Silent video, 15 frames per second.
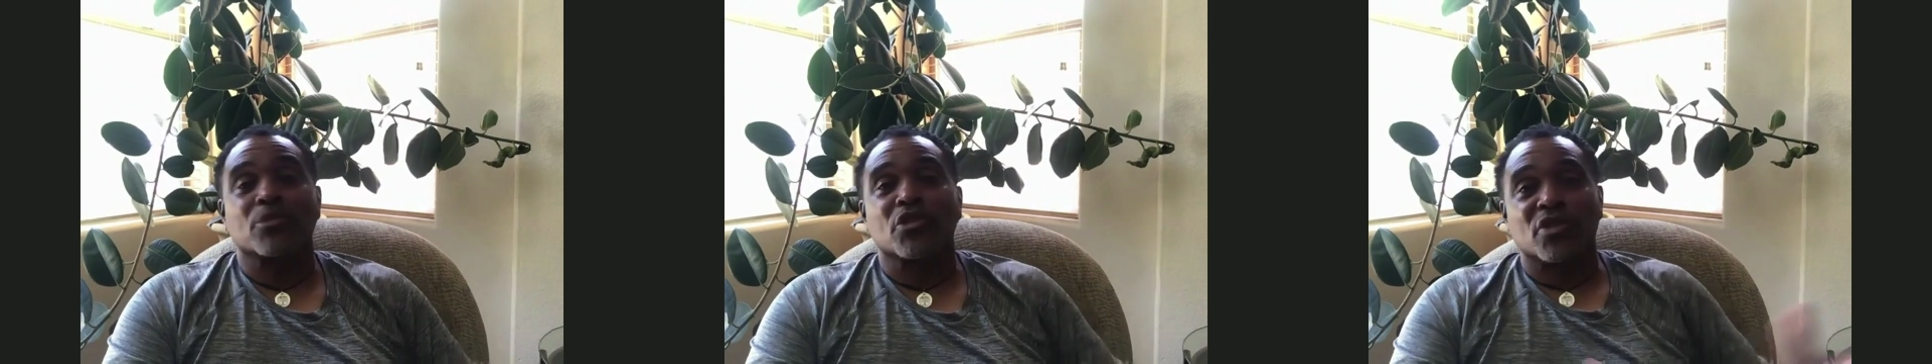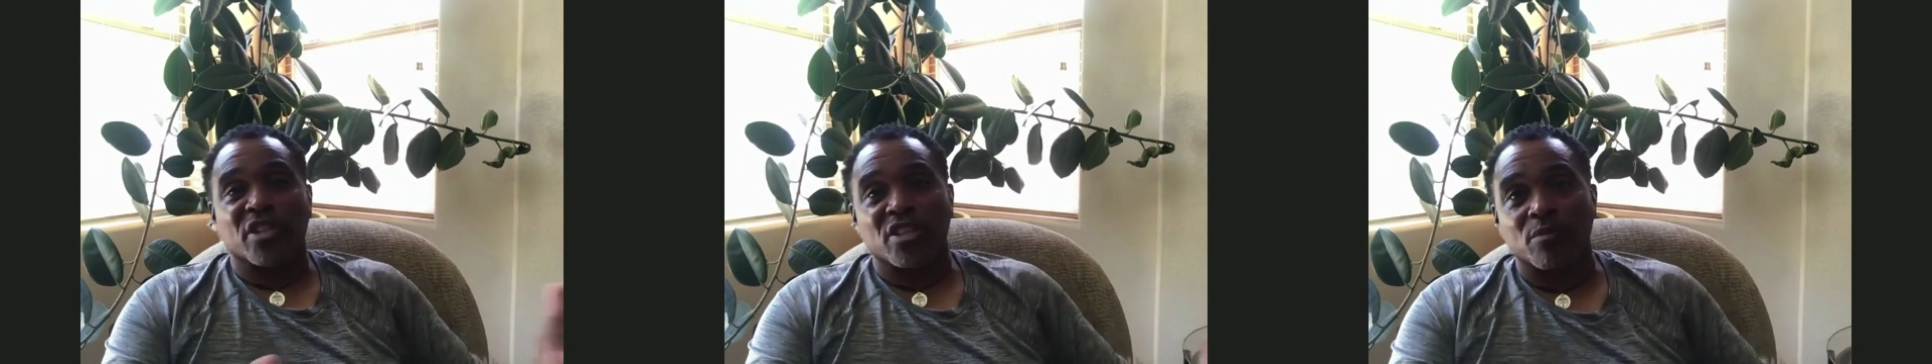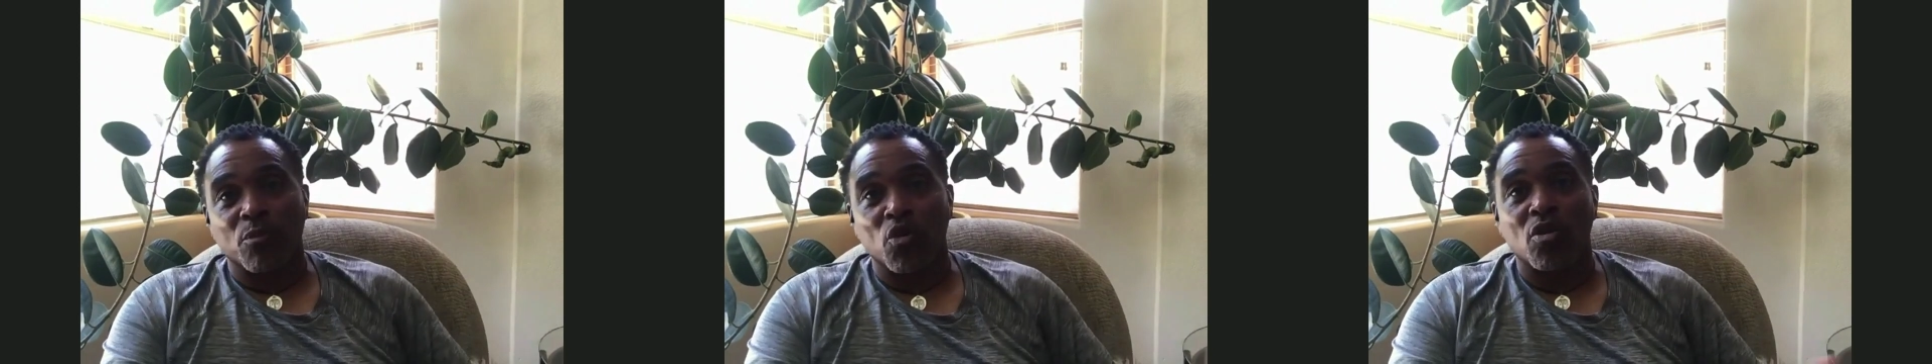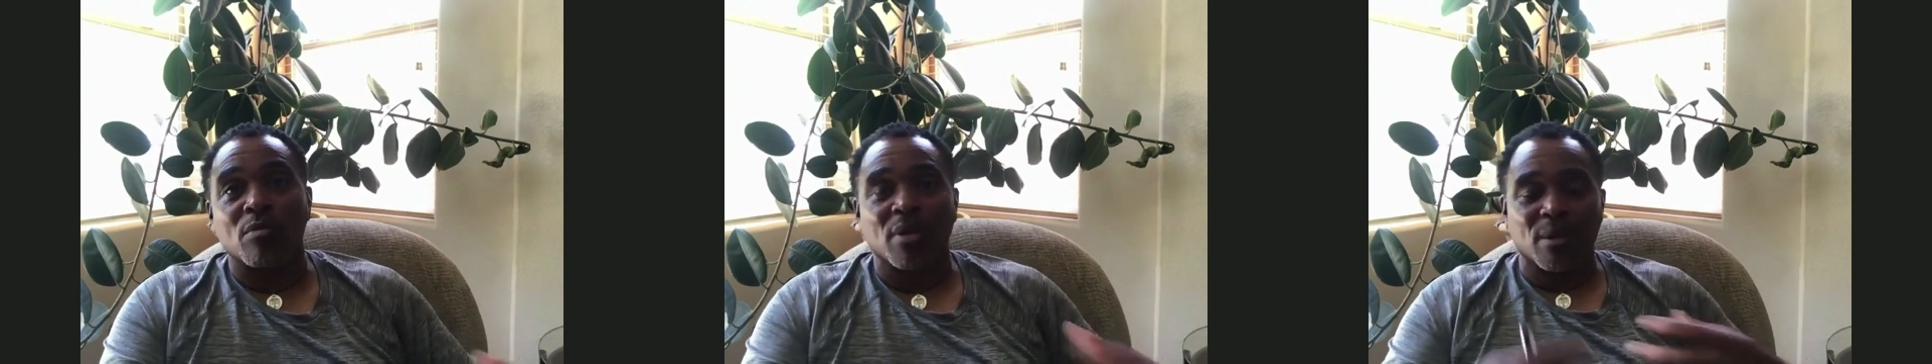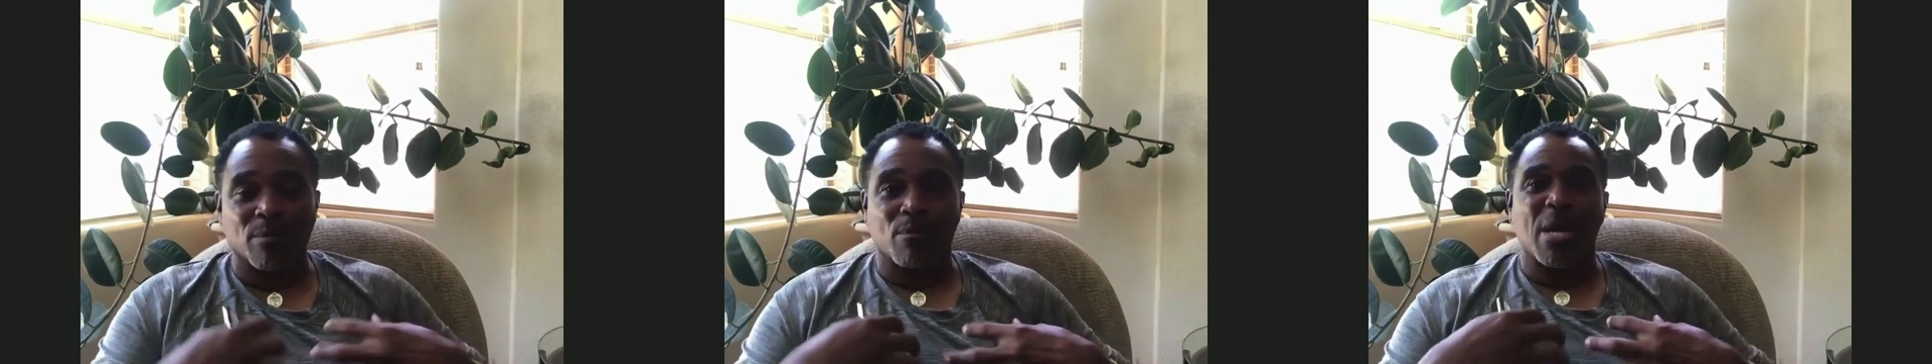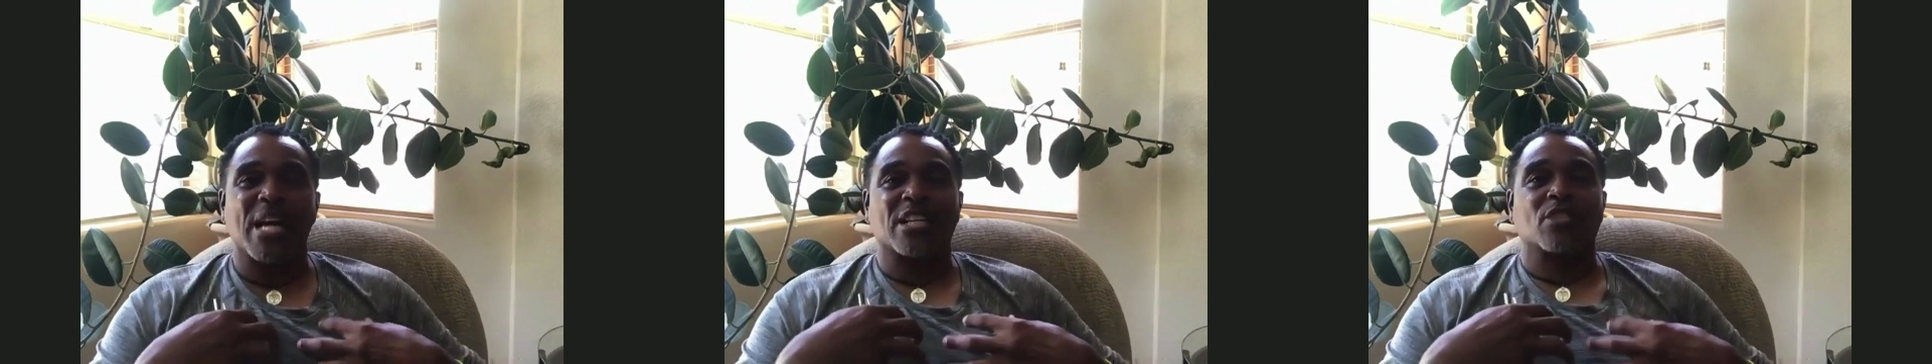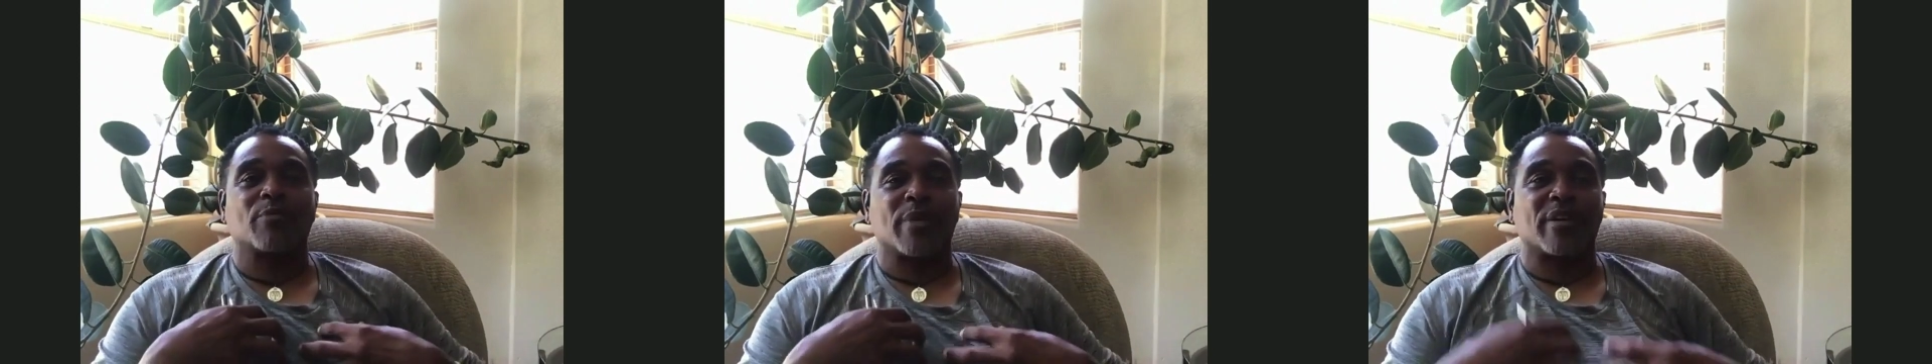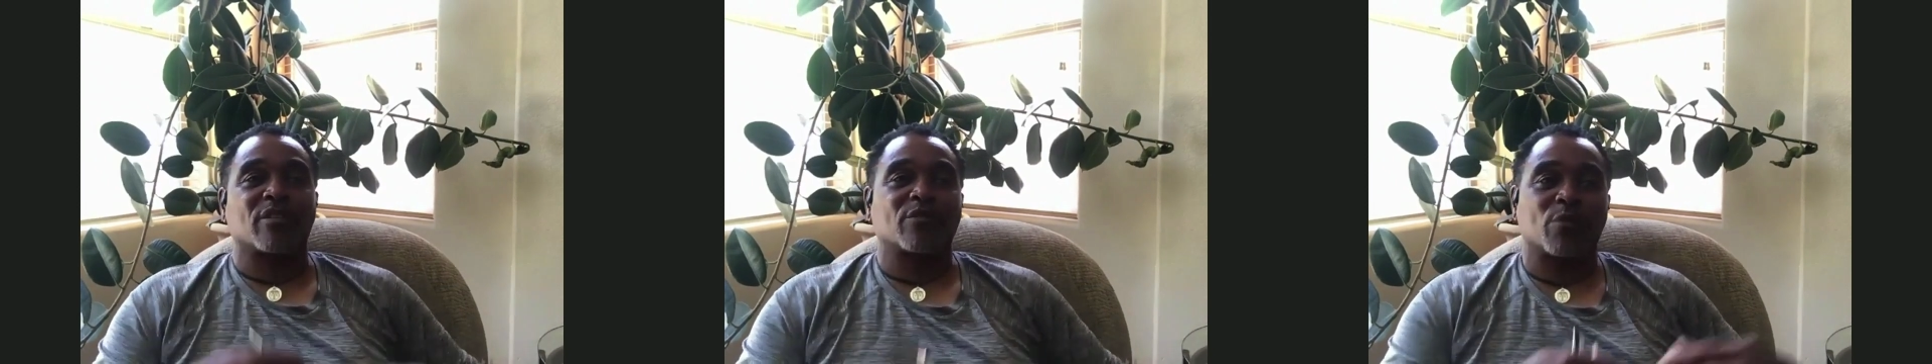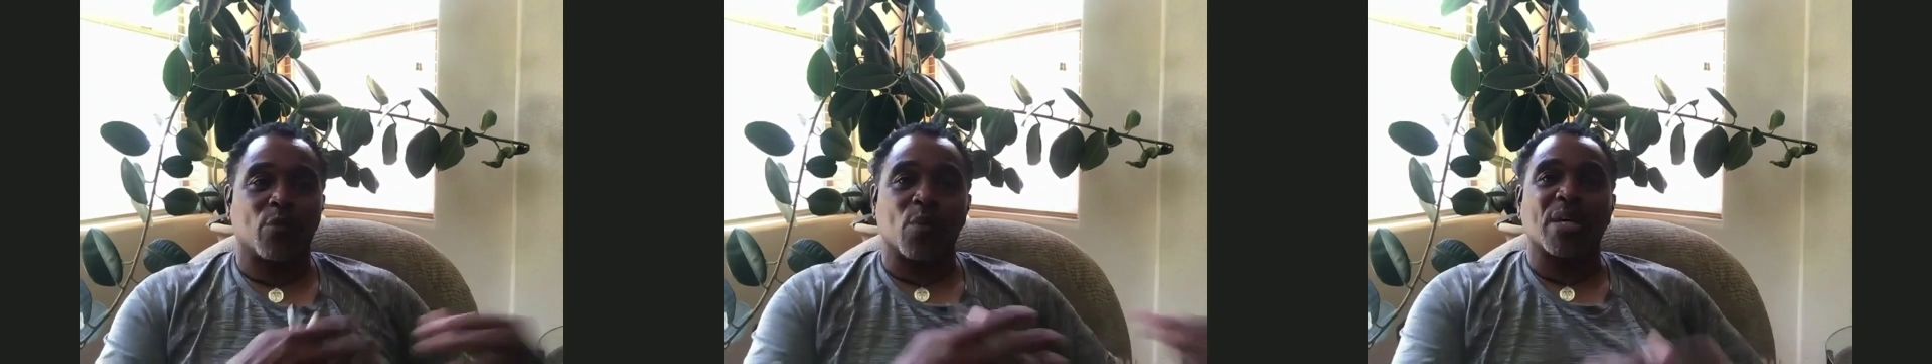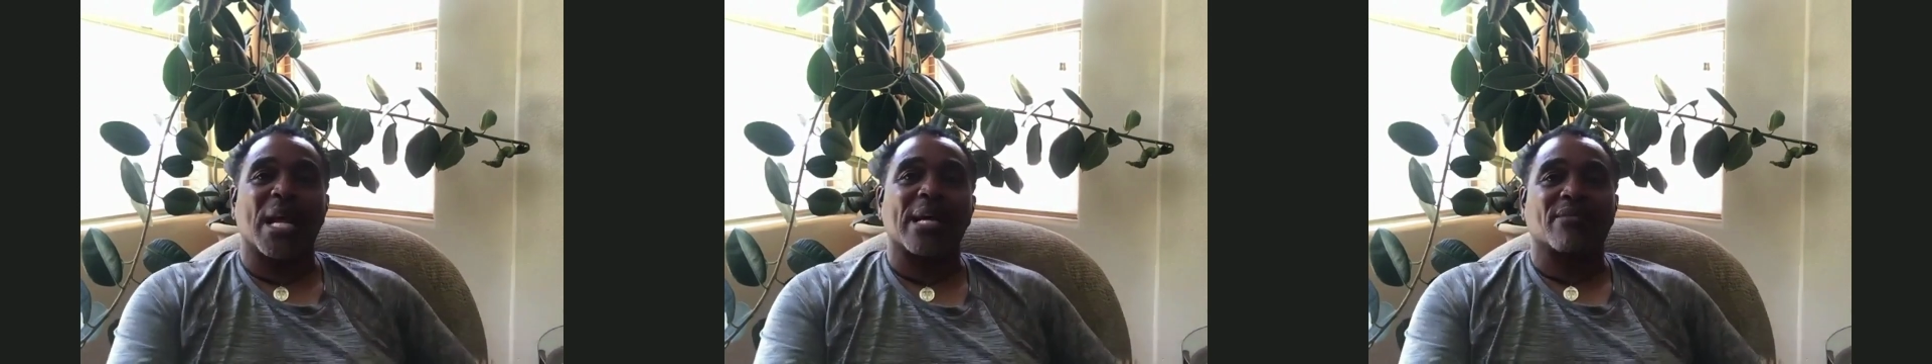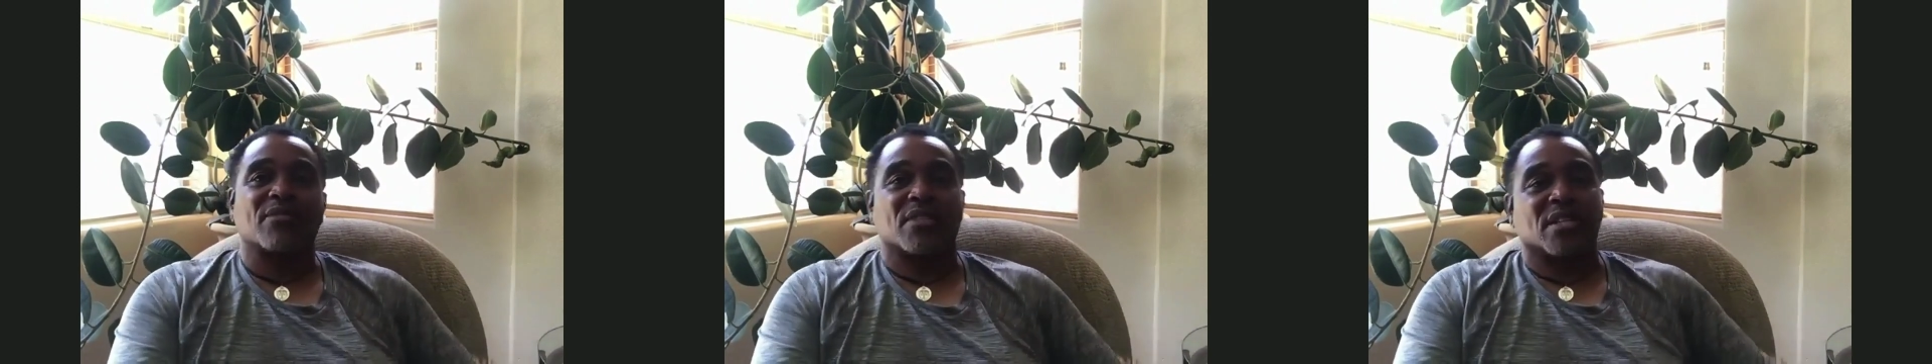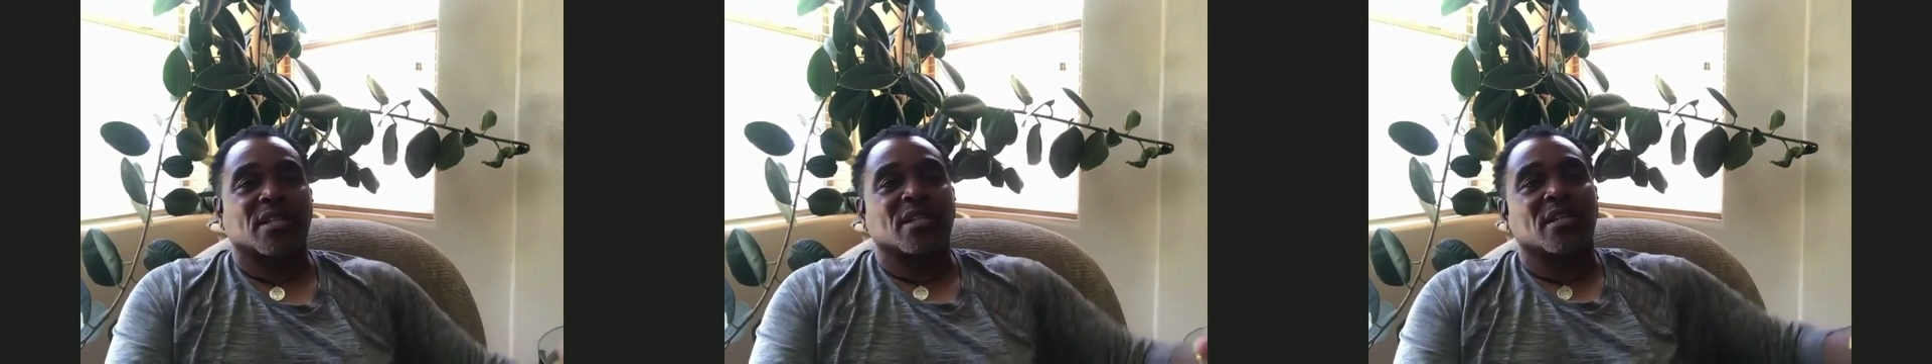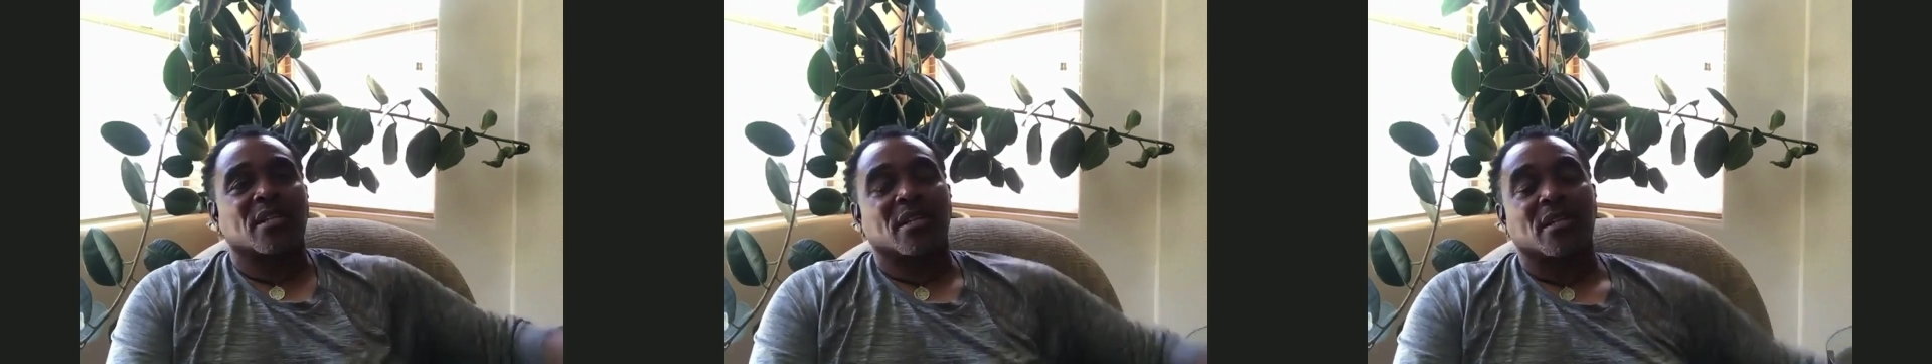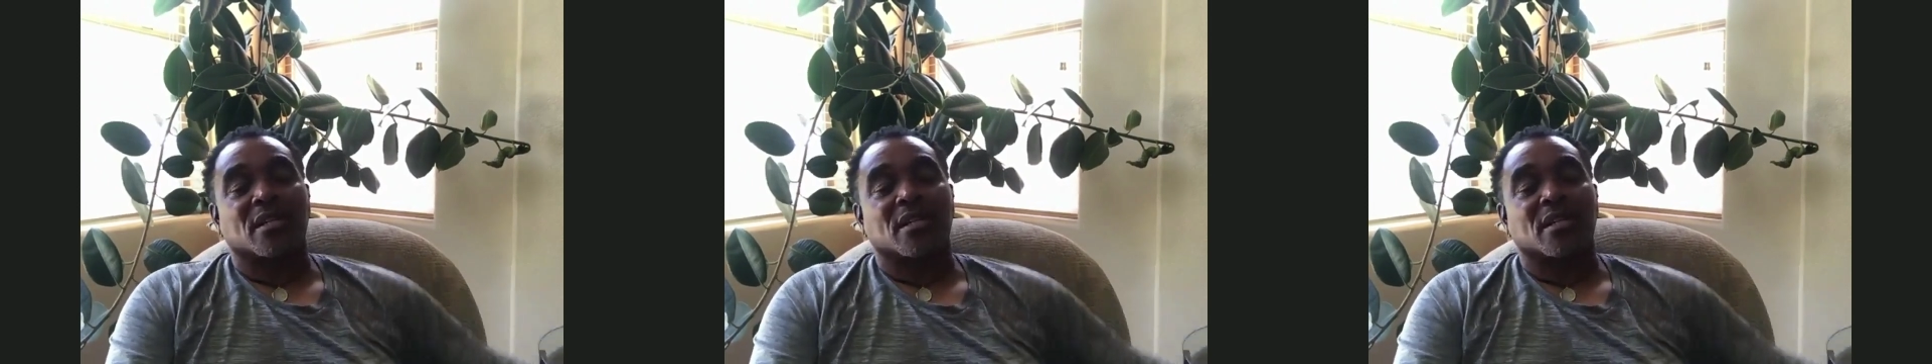I'm sure there's more, but my experience from what I've seen.